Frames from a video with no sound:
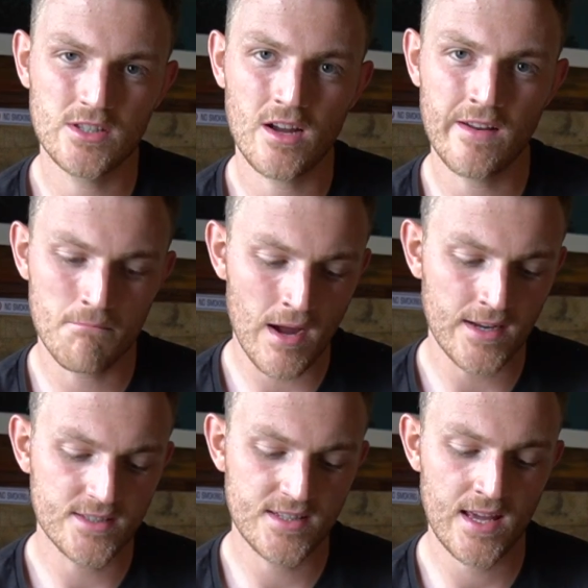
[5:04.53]
to kind of
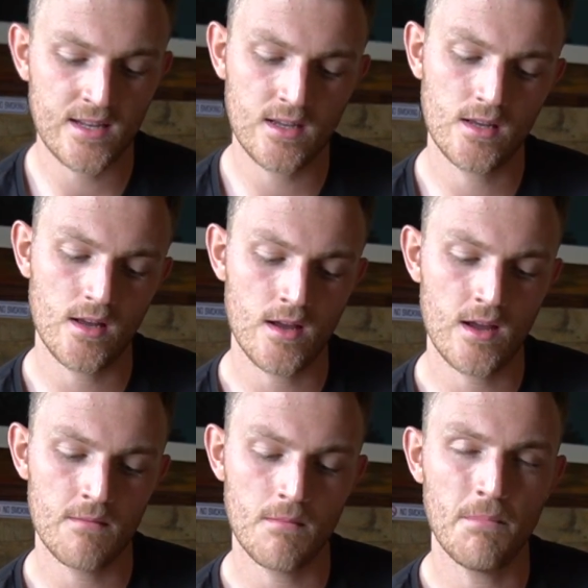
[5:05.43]
-10,
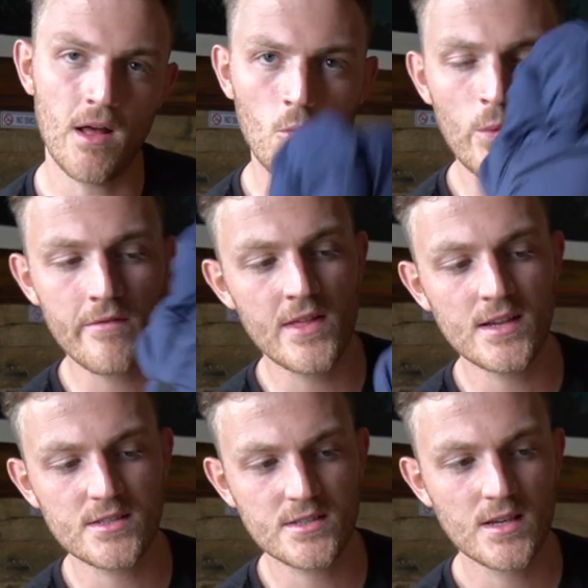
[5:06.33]
but with
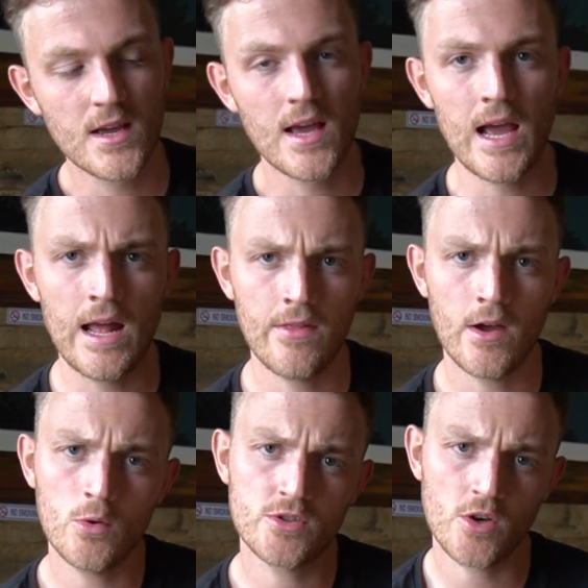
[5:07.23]
this, and
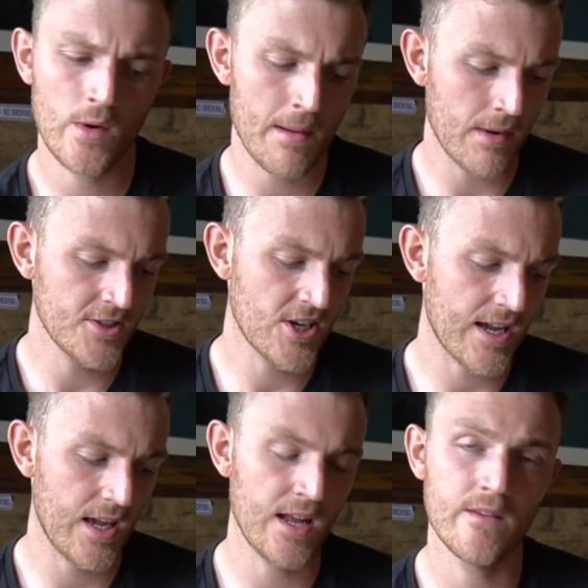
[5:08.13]
I also wear my
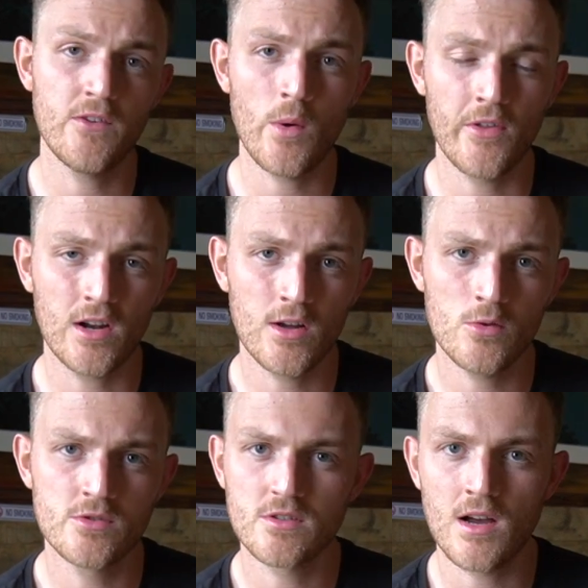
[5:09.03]
jacket and a few other
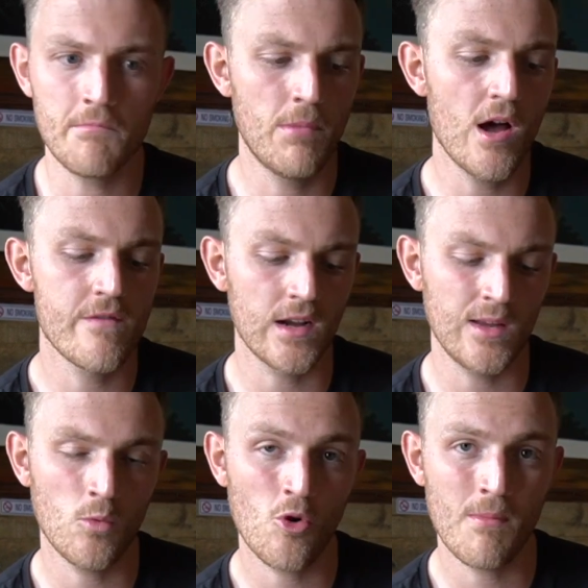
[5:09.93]
clothes, I'm perfectly
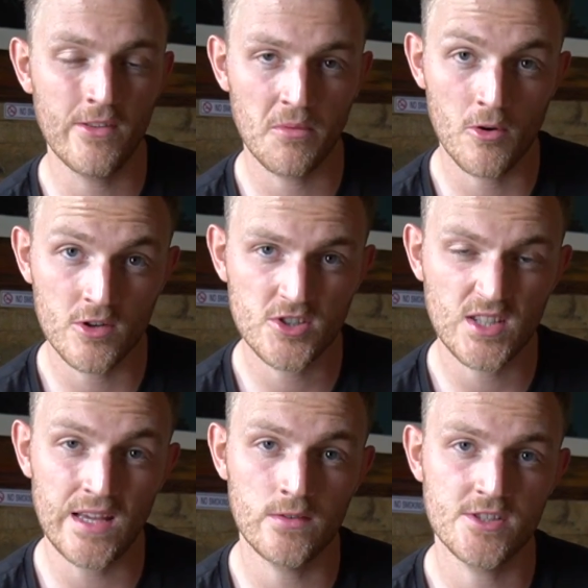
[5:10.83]
warm, and to be
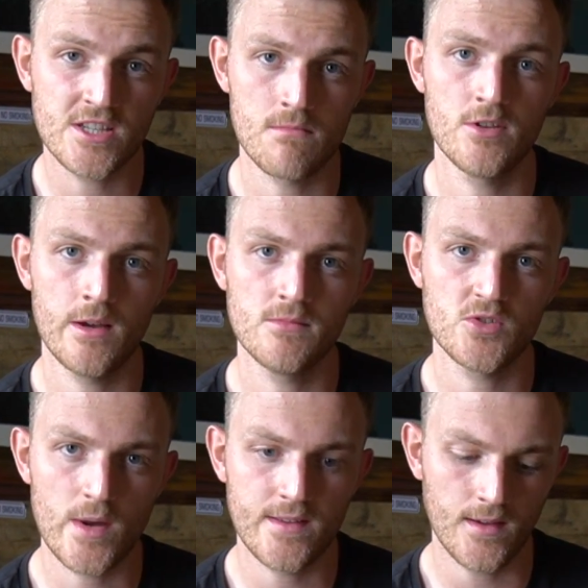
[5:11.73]
honest, even sometimes
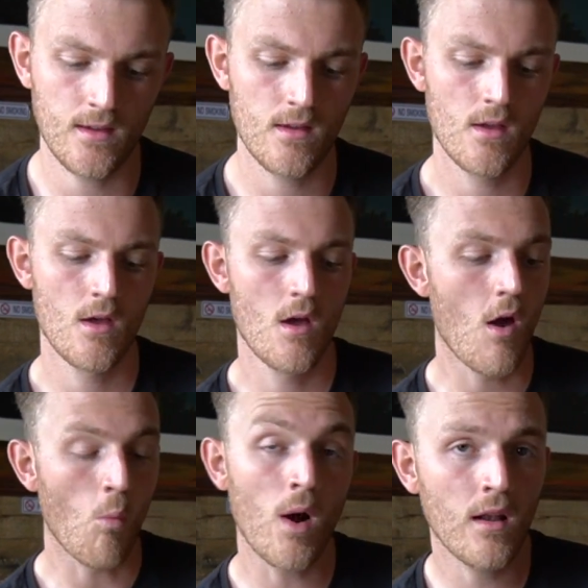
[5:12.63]
sweating.
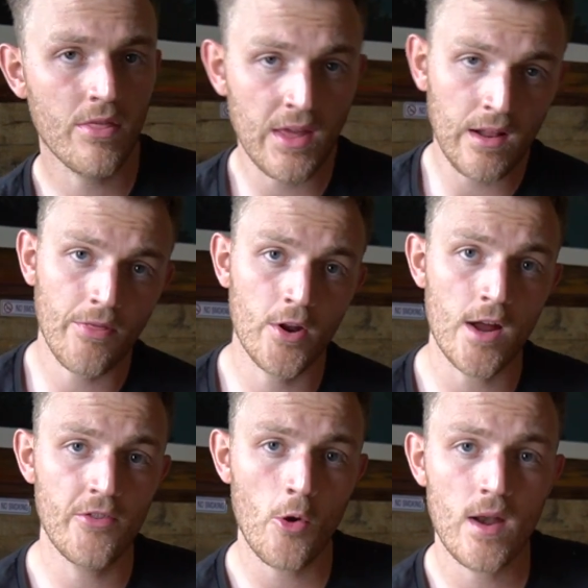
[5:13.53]
One thing that
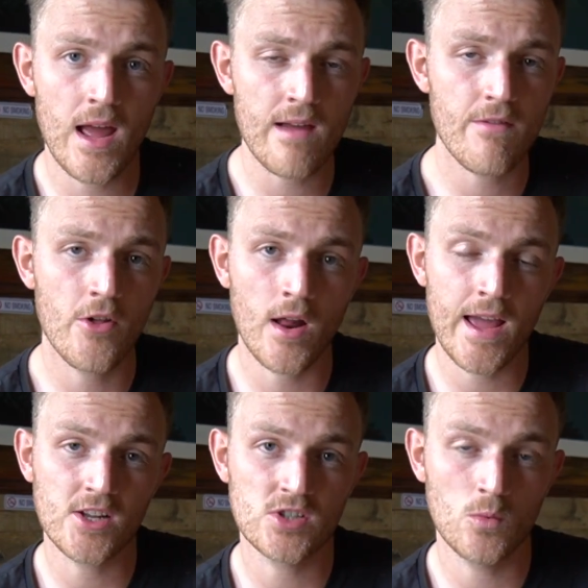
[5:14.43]
I don't have that I
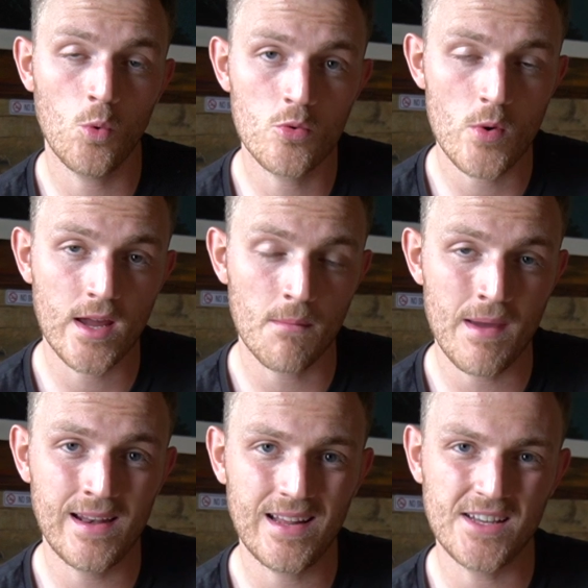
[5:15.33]
actually would
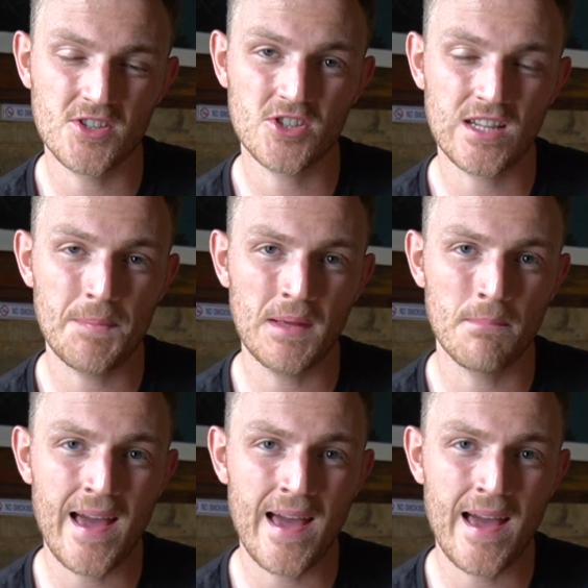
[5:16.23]
recommend is a sleeping